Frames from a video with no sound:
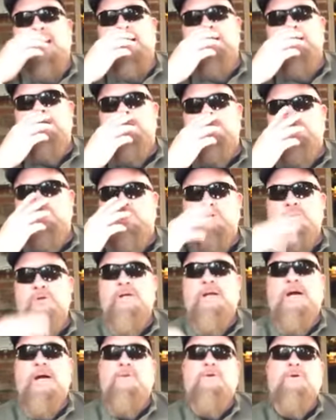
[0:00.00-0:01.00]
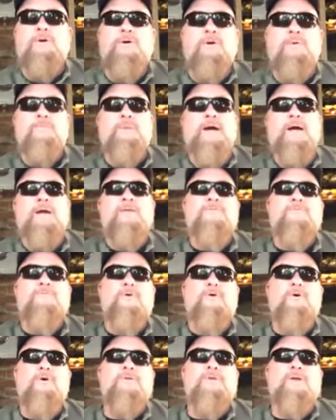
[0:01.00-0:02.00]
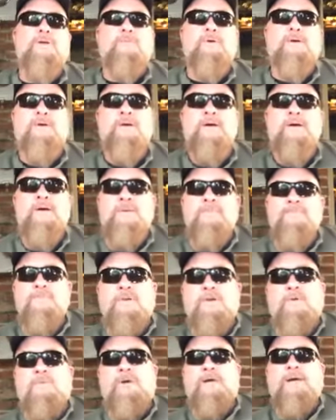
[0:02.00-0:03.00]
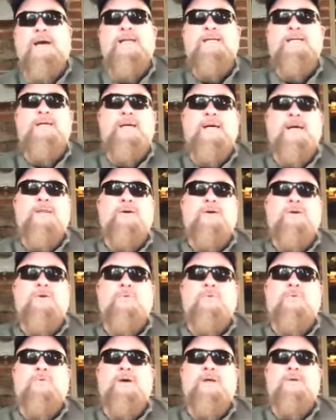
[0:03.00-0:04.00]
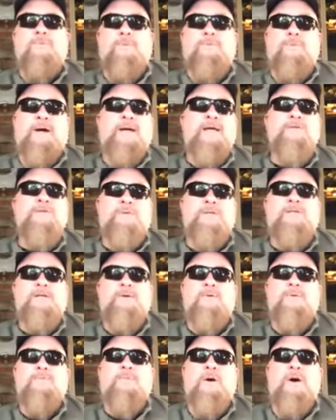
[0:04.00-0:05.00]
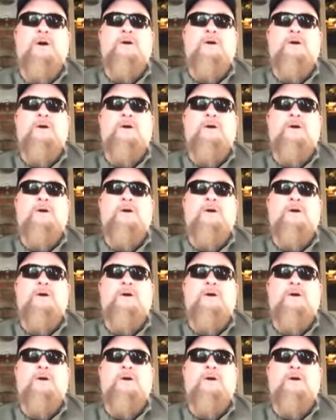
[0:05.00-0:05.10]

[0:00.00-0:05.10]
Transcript: And so Judy and I were going back and forth, and we got together with, we